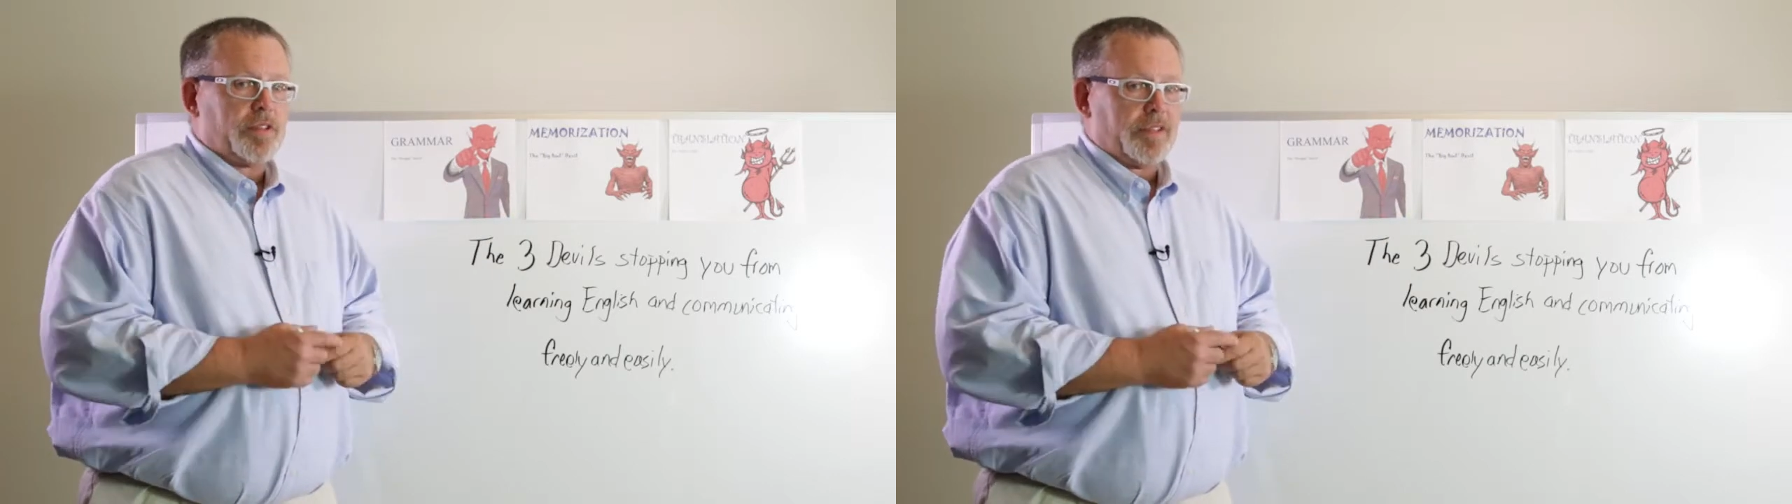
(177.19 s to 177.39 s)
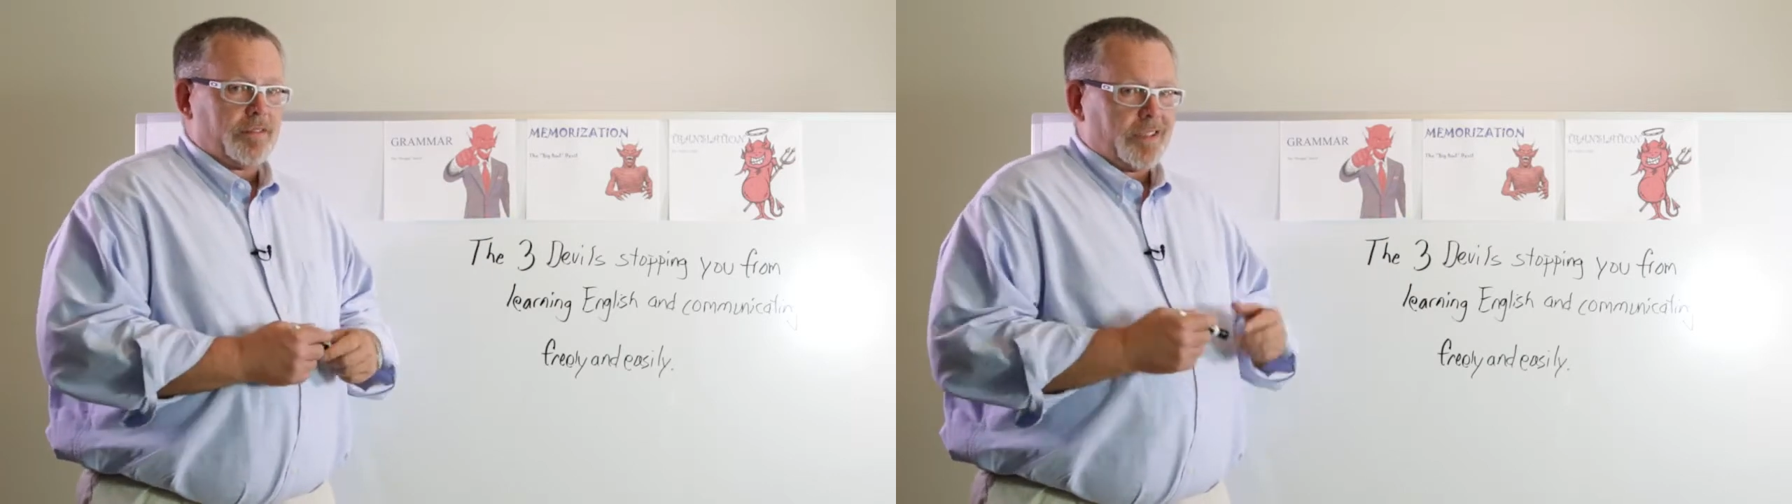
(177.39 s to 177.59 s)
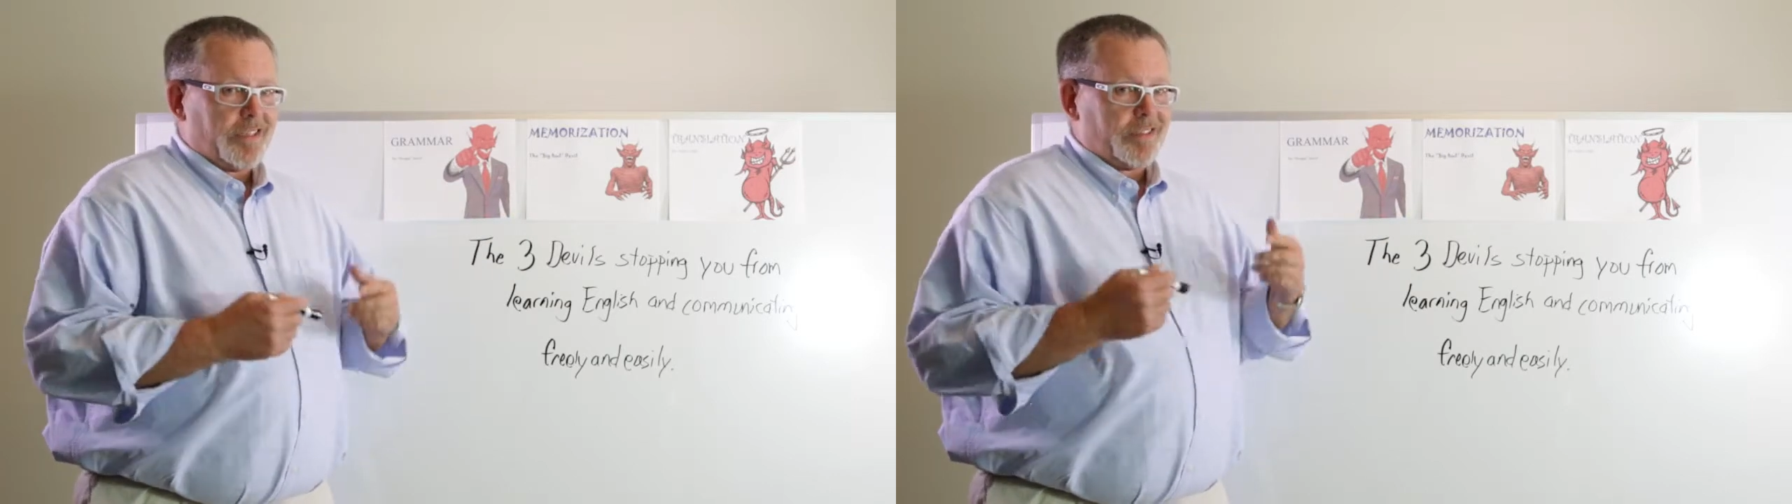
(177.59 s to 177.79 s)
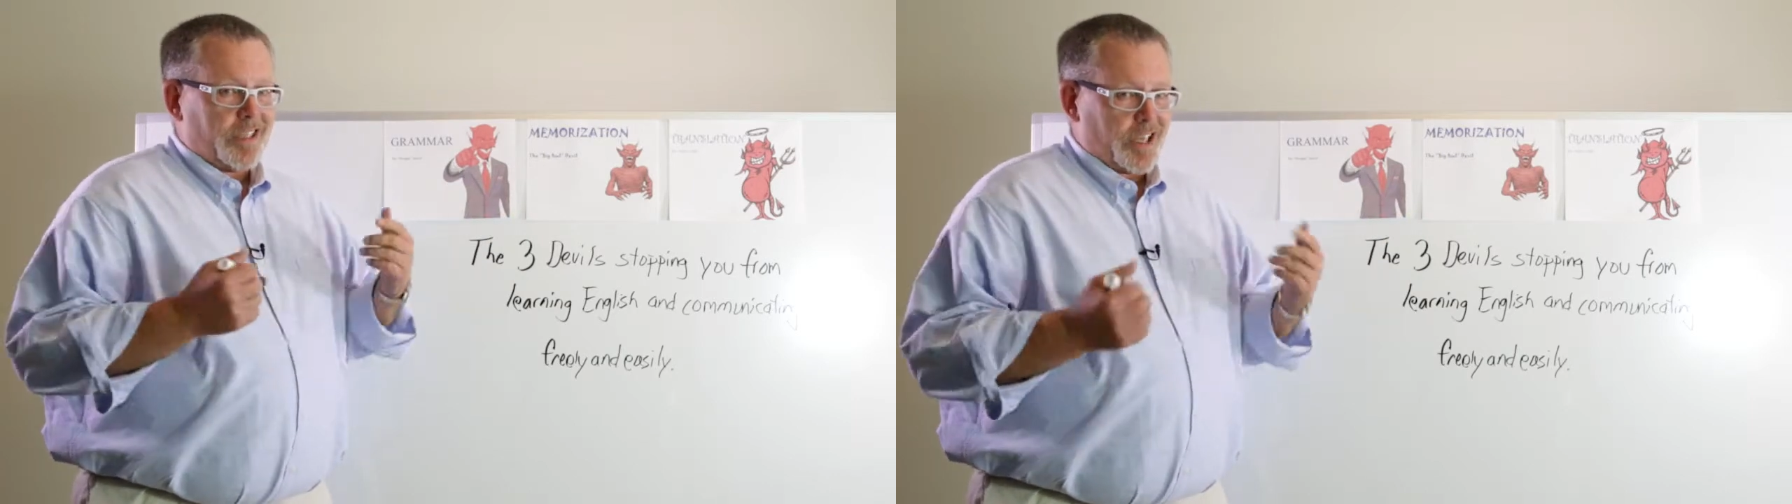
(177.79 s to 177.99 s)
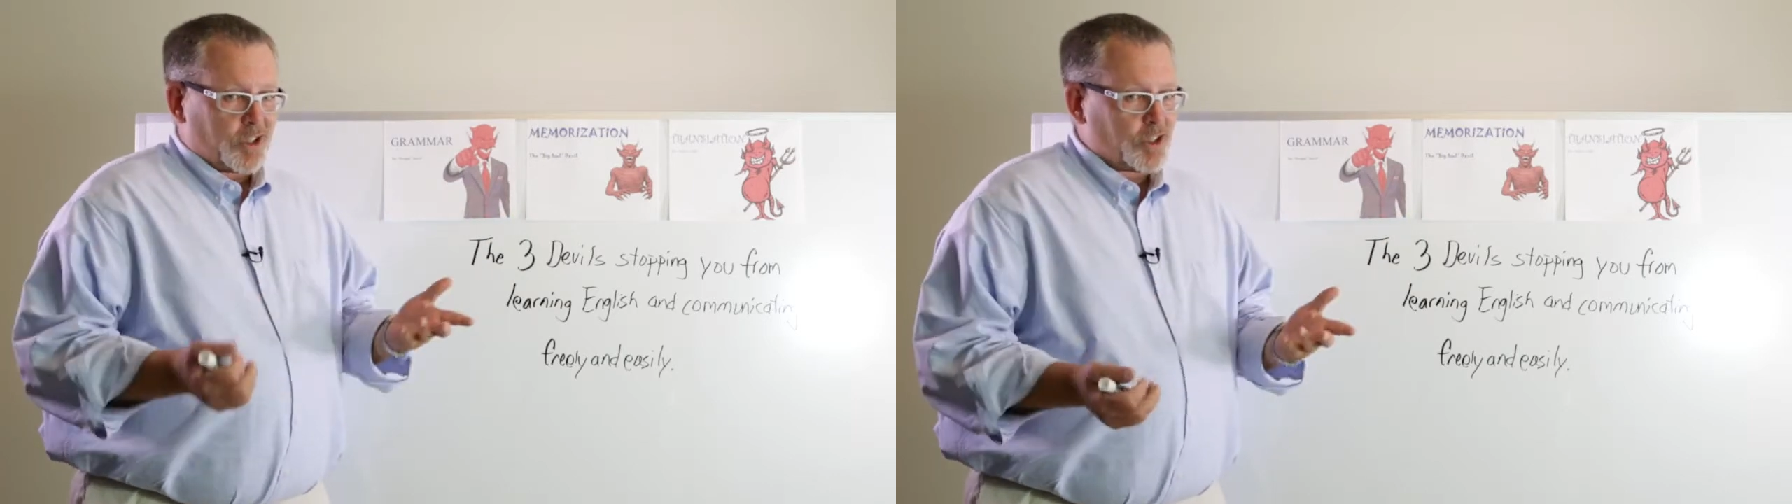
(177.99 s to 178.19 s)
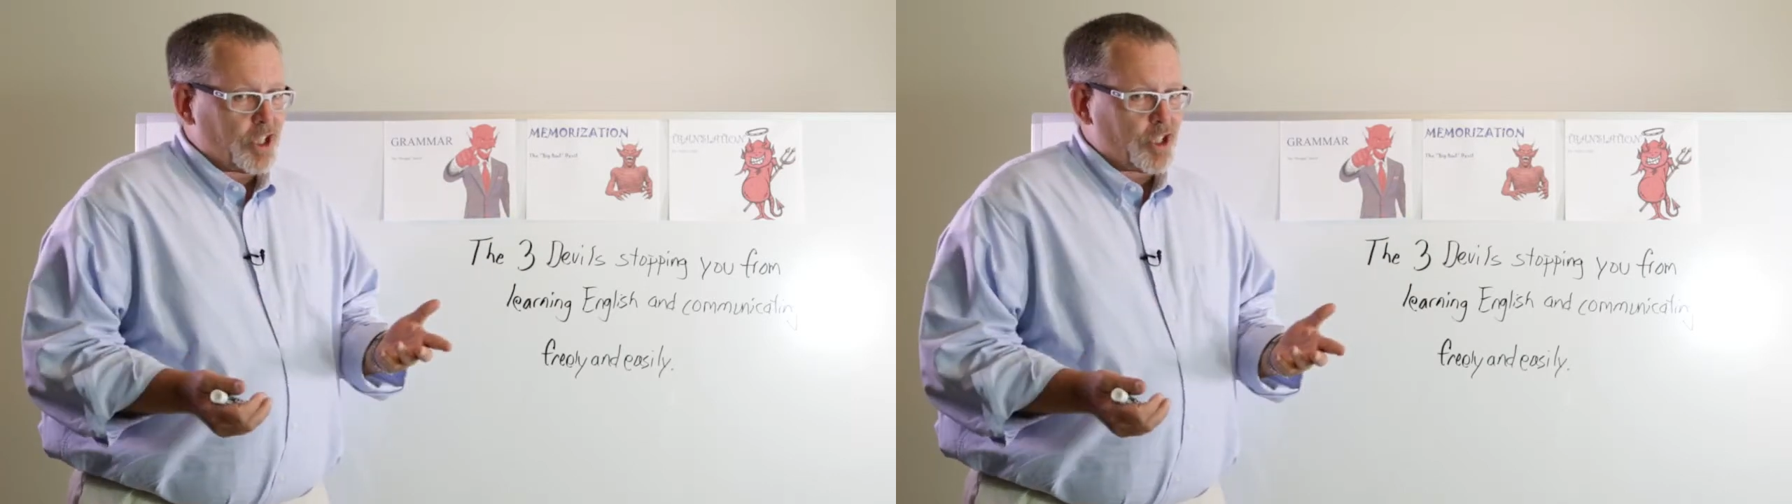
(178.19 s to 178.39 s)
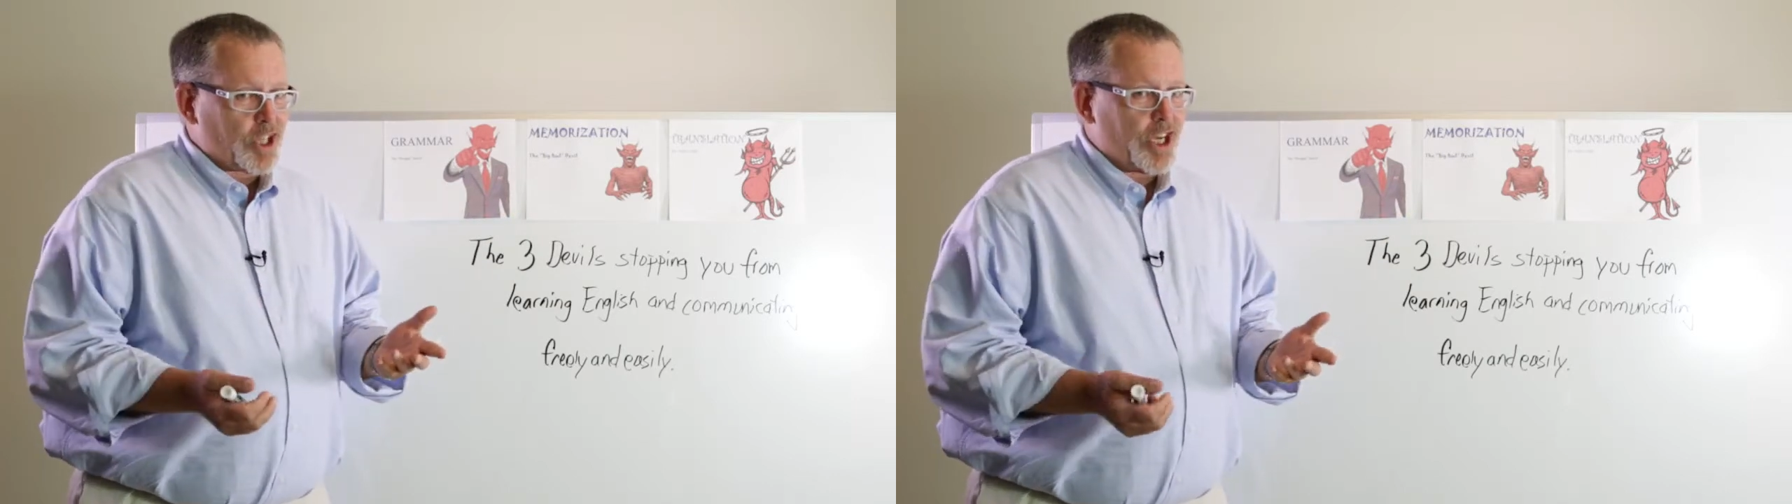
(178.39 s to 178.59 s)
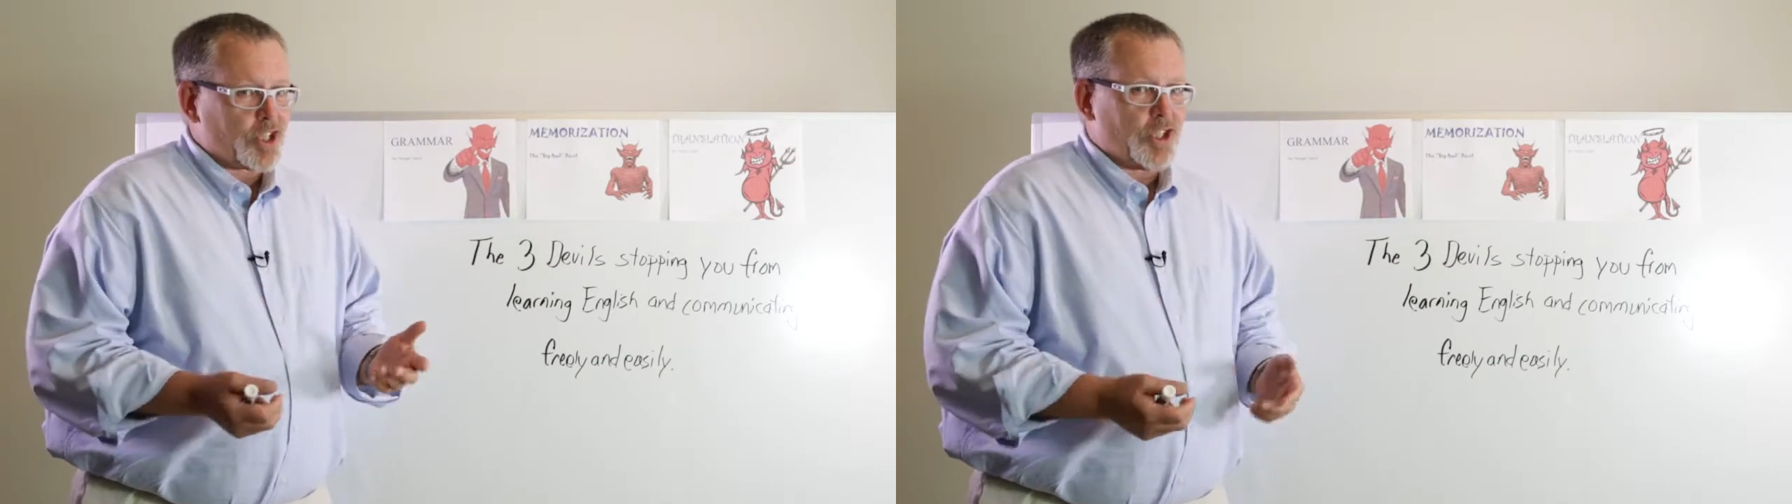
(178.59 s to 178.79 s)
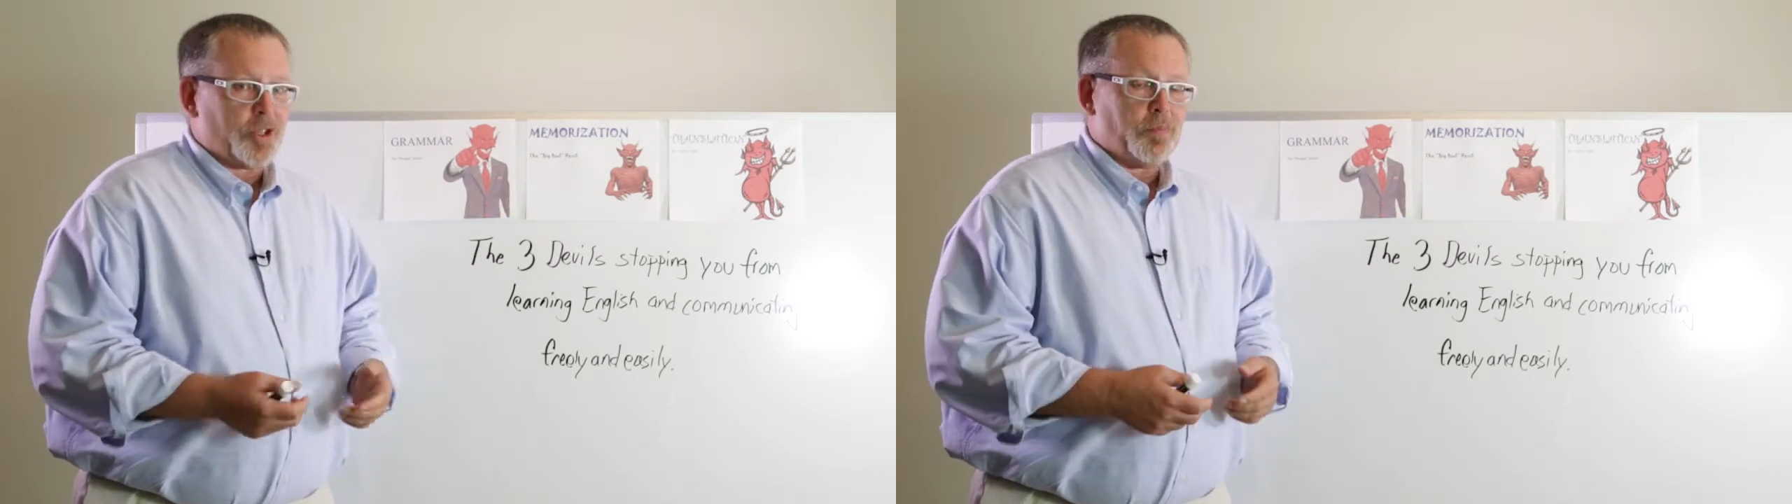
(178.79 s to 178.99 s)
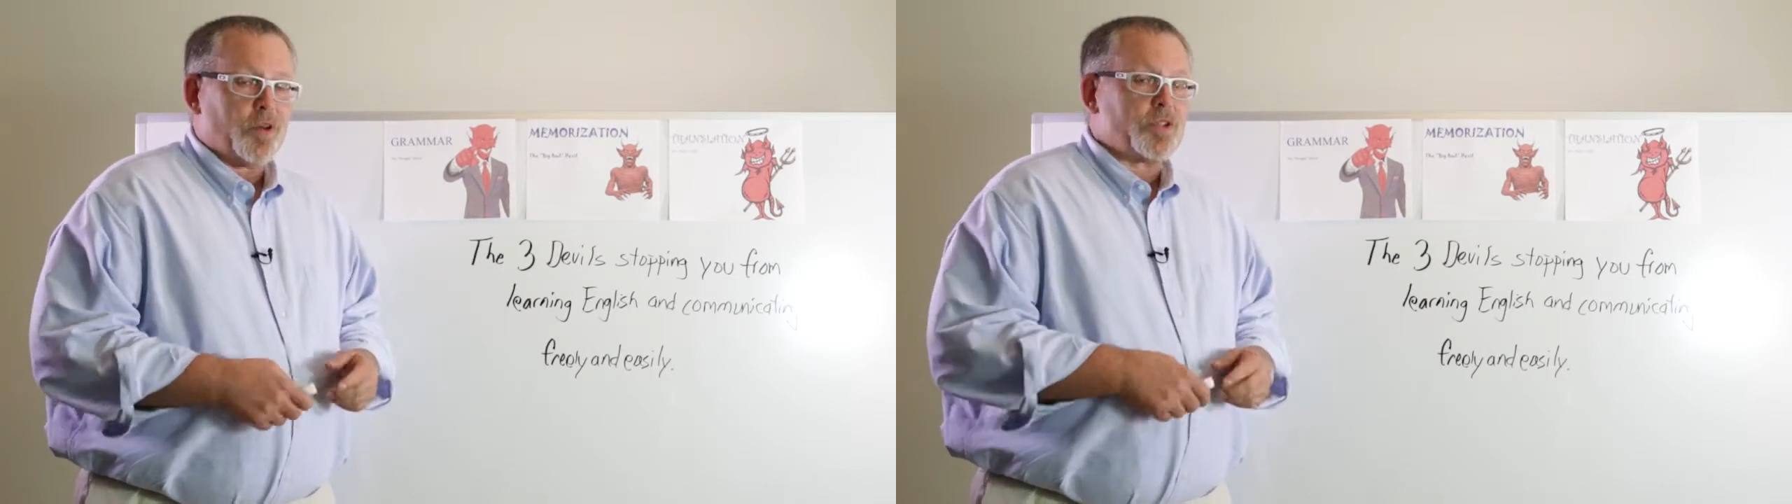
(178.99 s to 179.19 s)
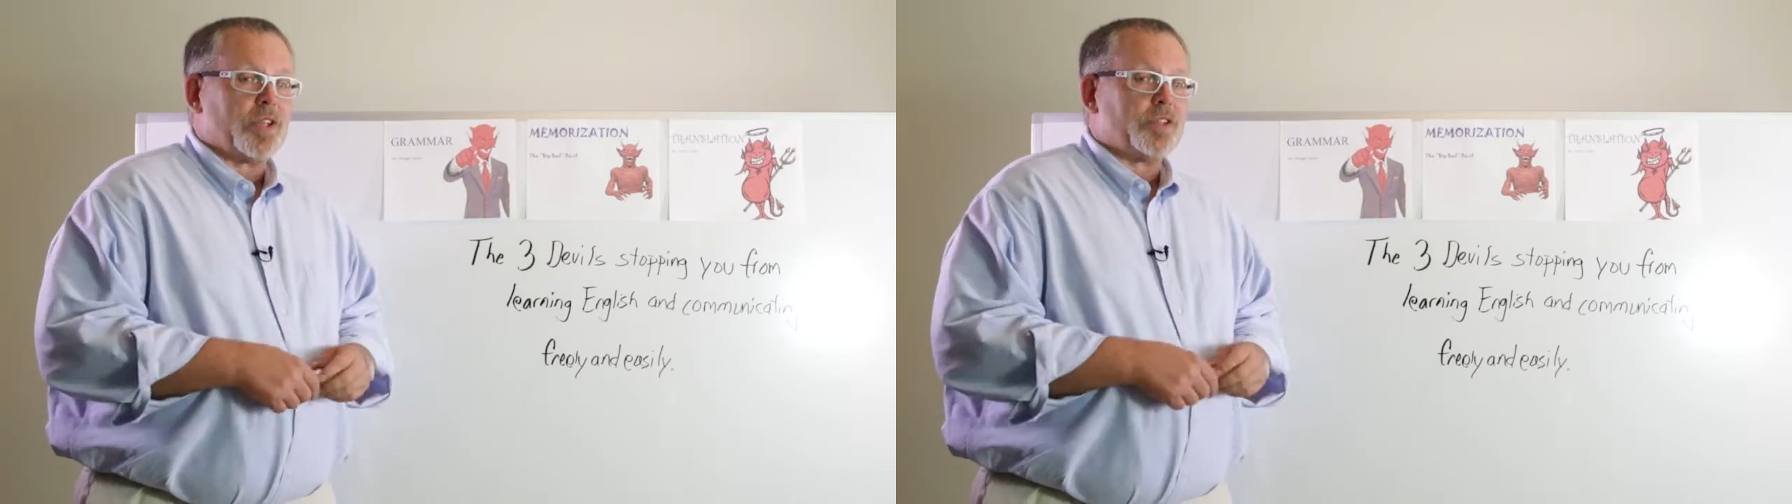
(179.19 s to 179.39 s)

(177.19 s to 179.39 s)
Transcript: and in English education in most